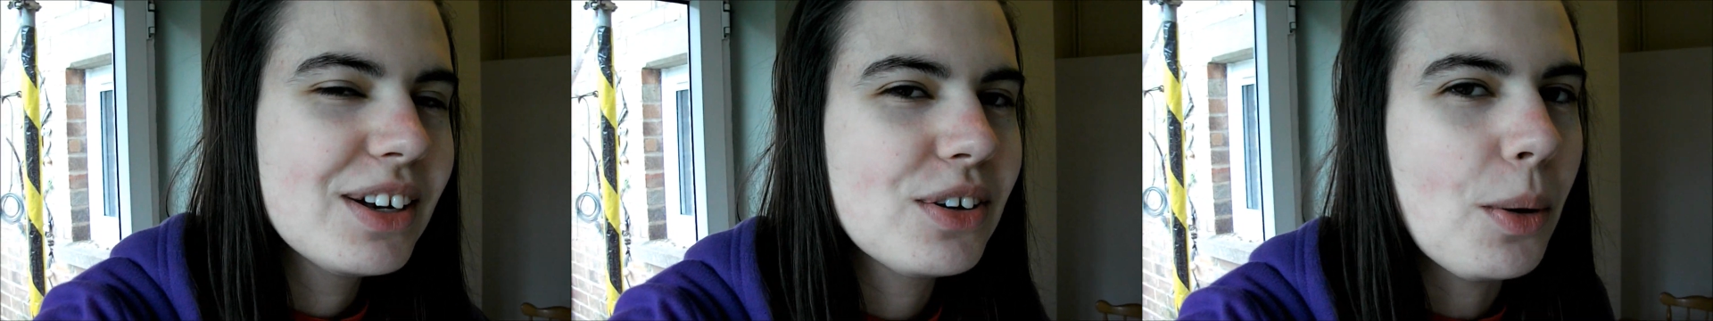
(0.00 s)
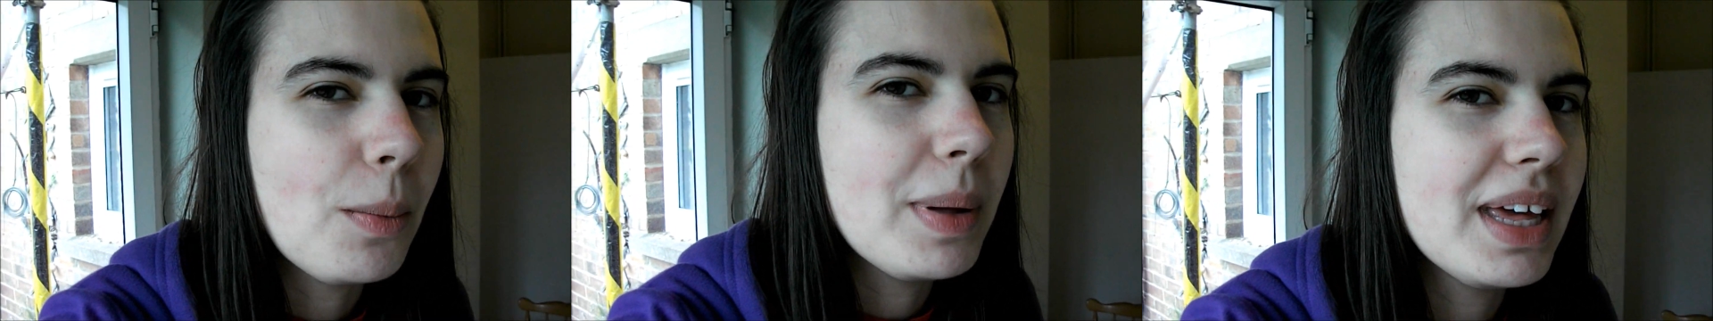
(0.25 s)

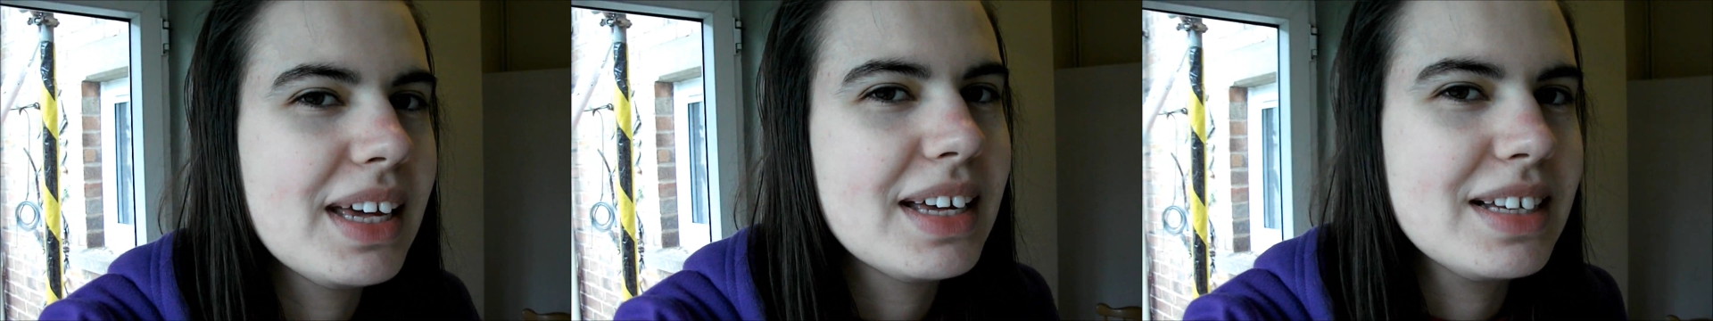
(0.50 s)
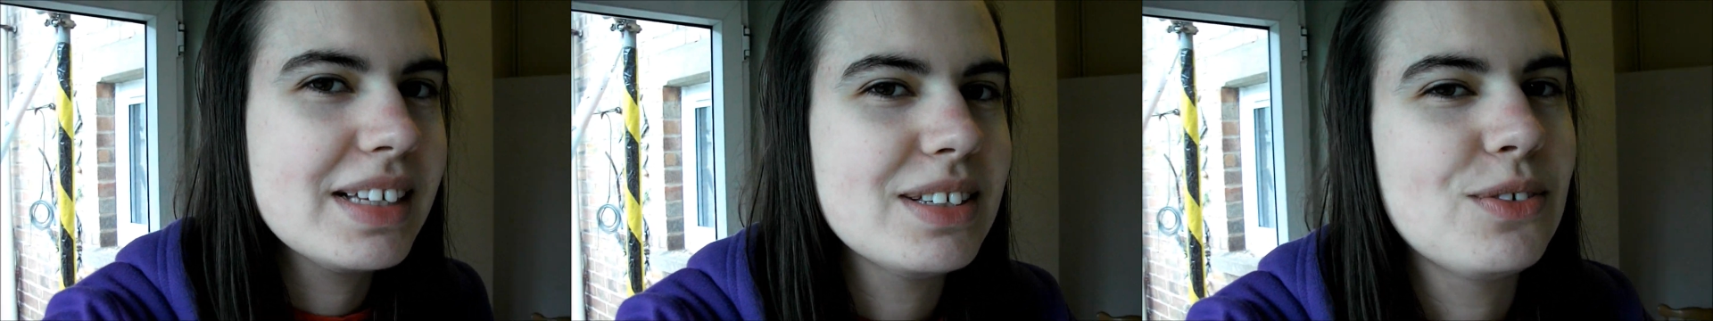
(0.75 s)

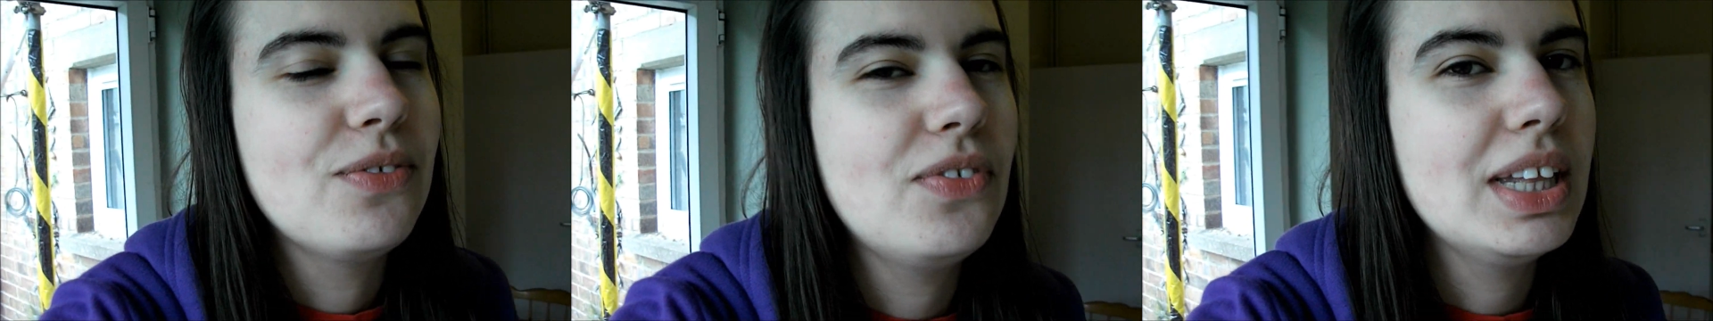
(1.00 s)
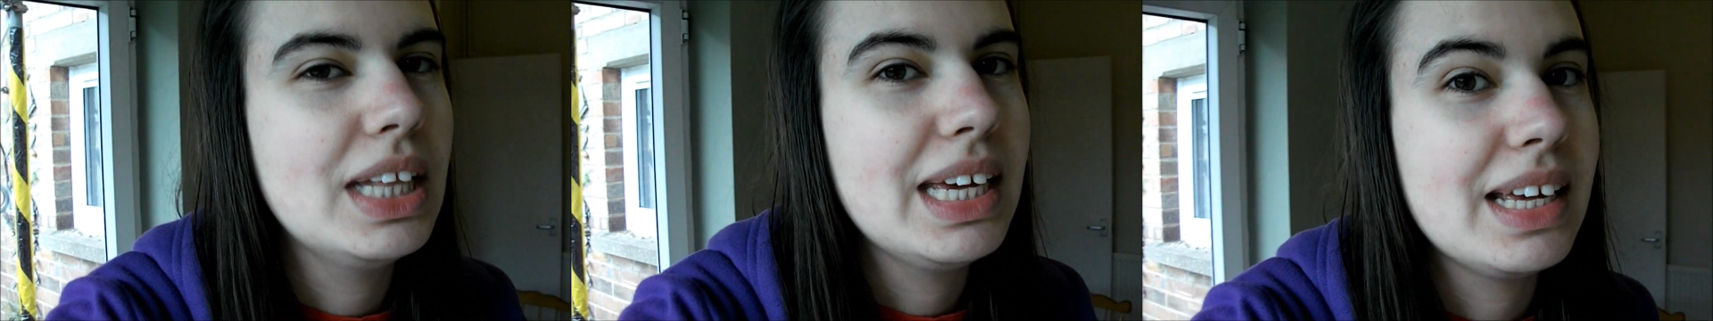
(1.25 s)
toppings or
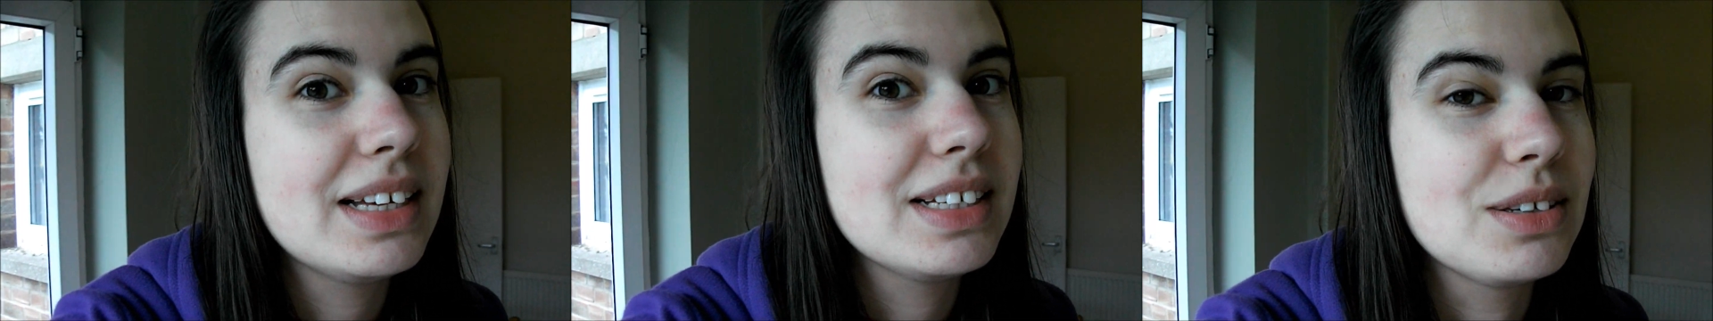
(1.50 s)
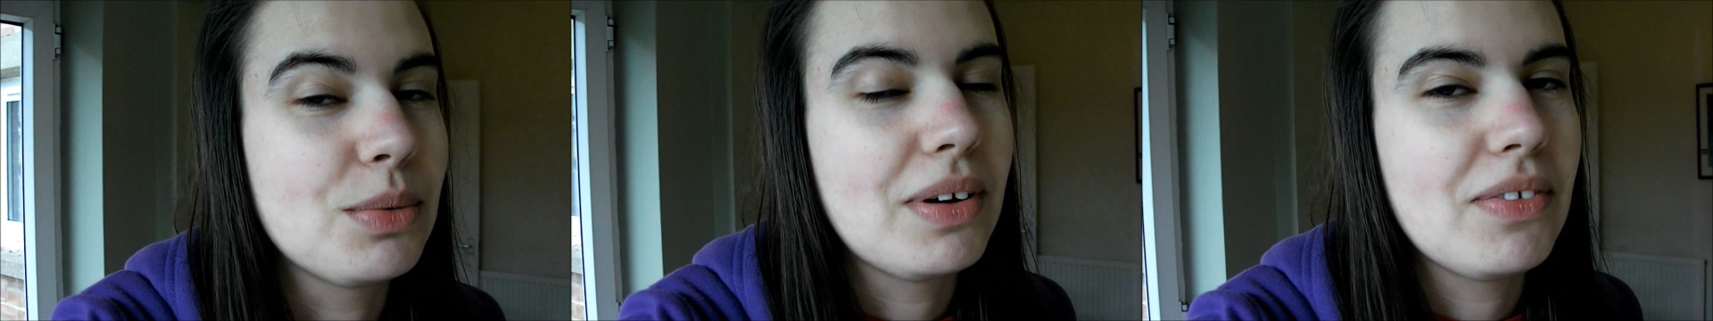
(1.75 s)

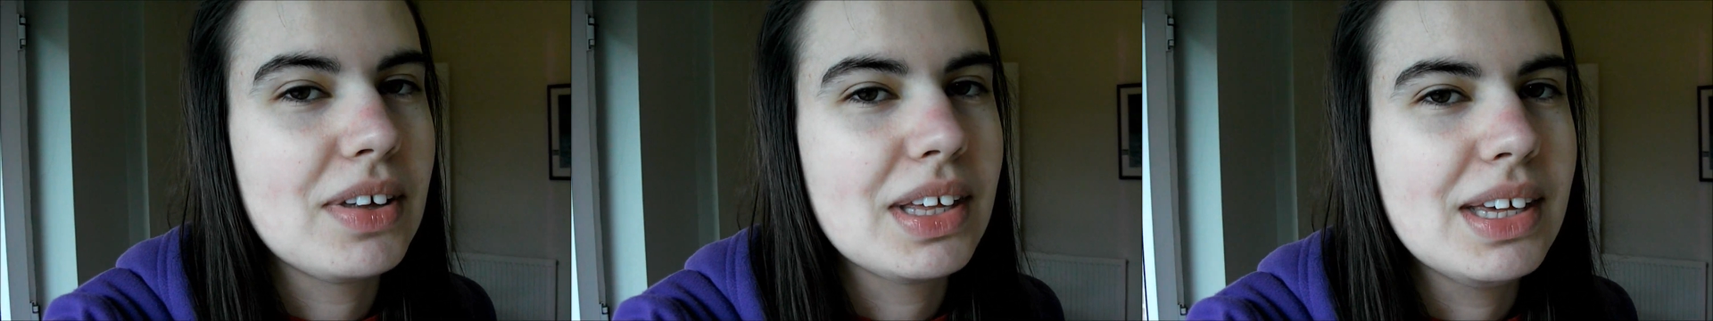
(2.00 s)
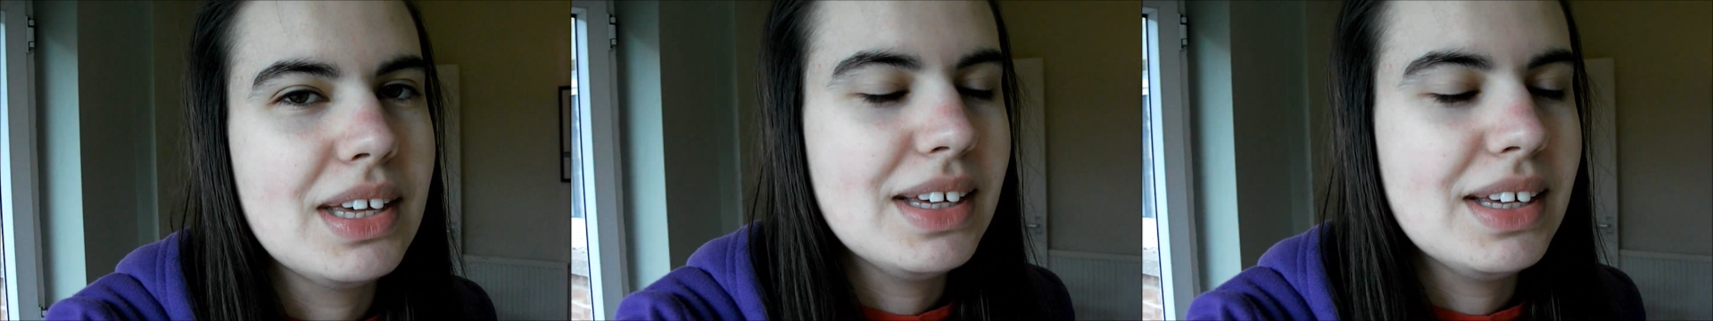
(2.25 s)
fillings or whatever.